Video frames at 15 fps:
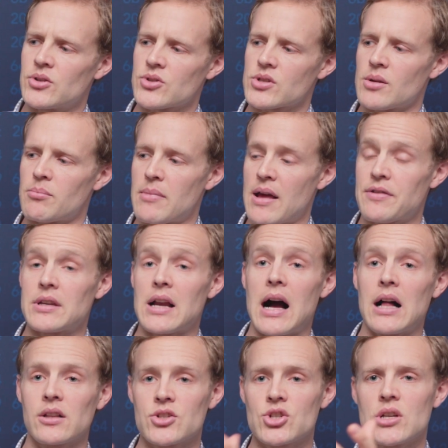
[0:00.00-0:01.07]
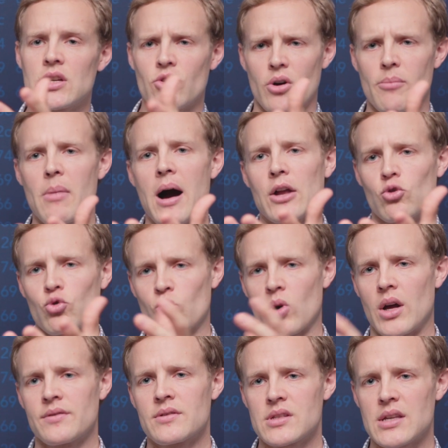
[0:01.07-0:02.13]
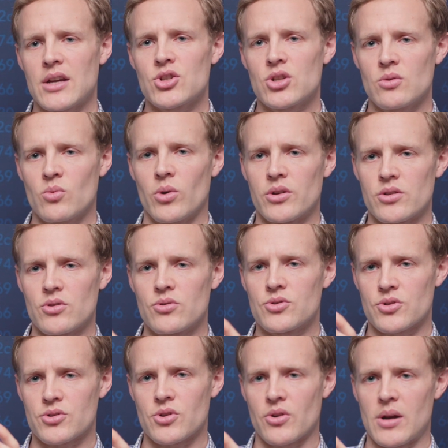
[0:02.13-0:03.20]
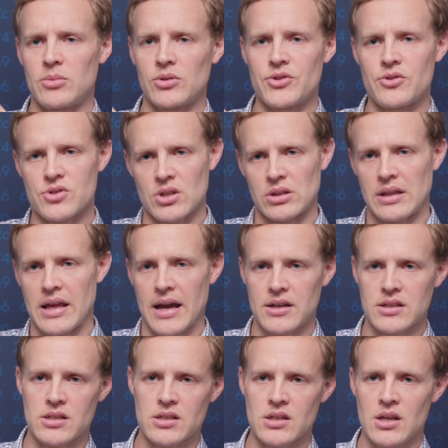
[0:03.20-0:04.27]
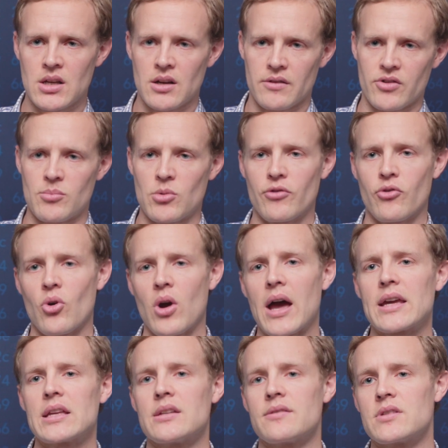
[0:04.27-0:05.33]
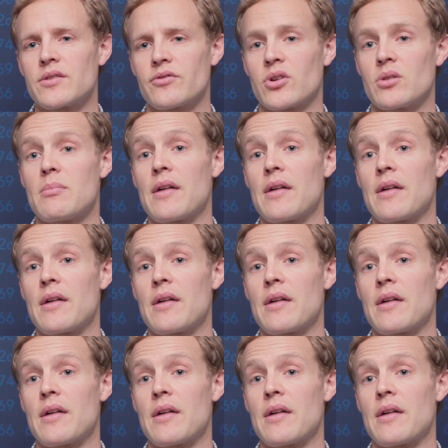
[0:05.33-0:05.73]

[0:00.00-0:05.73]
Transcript: There's a methodology or a model run section where users are able to select from a variety of different